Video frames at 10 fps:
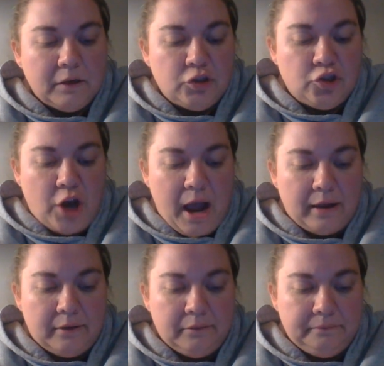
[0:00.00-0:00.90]

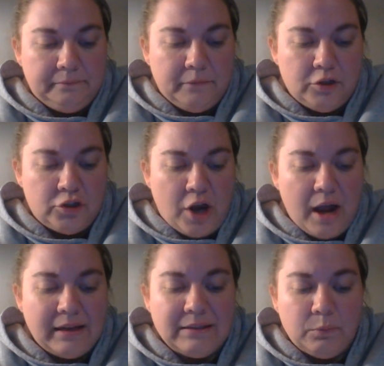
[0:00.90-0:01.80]
Shock.
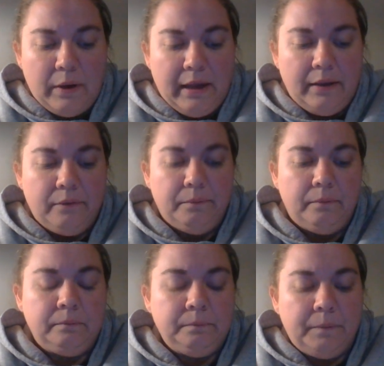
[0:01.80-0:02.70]
Shock is when
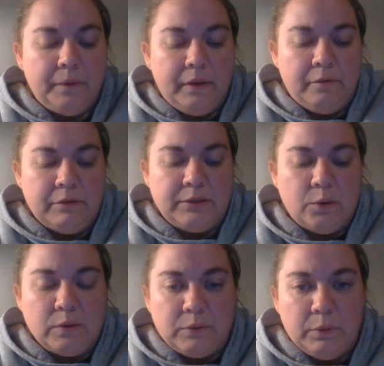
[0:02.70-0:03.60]
it
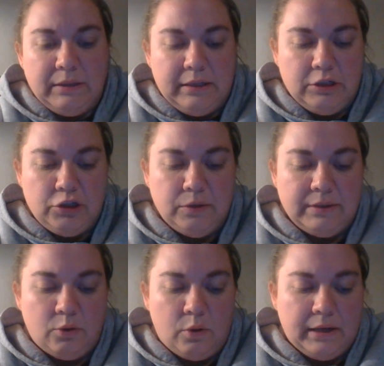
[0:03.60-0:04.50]
results when tissues
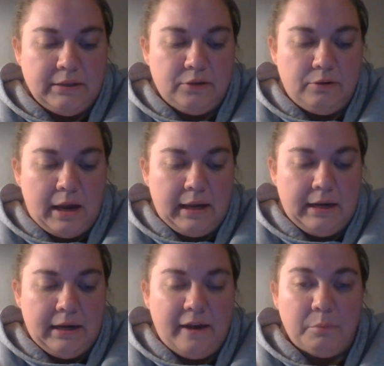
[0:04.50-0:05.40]
and organs do not get
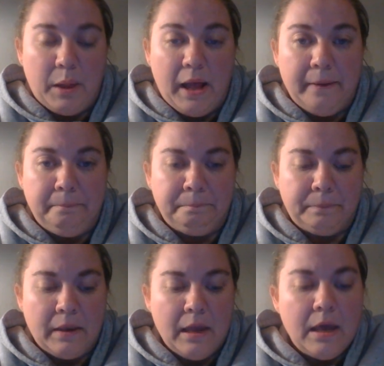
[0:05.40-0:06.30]
enough blood.
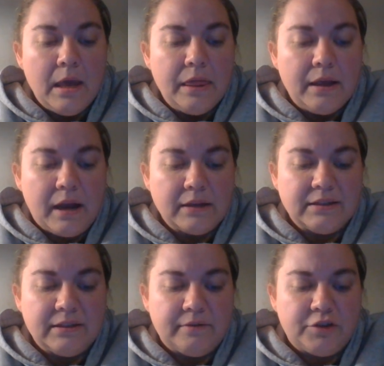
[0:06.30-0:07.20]
The
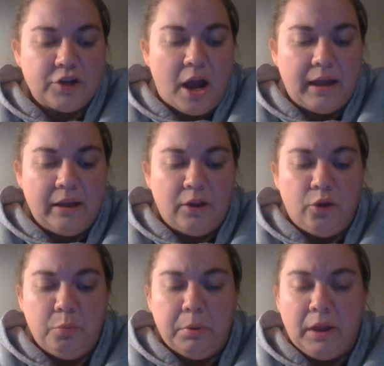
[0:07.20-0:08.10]
causes of shock
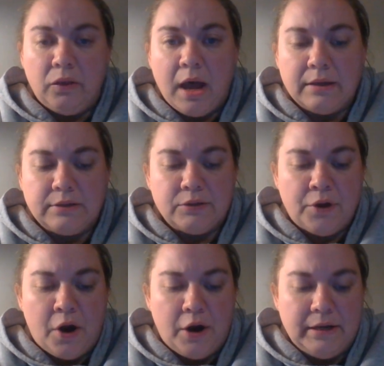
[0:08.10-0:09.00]
include blood loss,
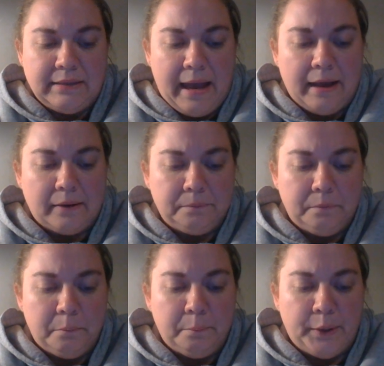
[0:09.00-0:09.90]
heart attack,
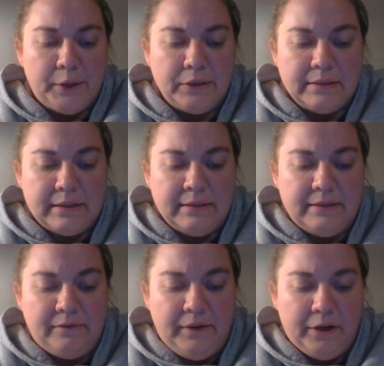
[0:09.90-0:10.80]
burns, and
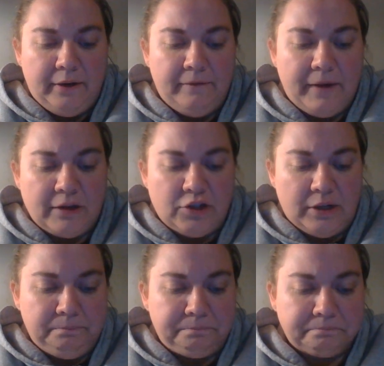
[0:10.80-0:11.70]
severe infection.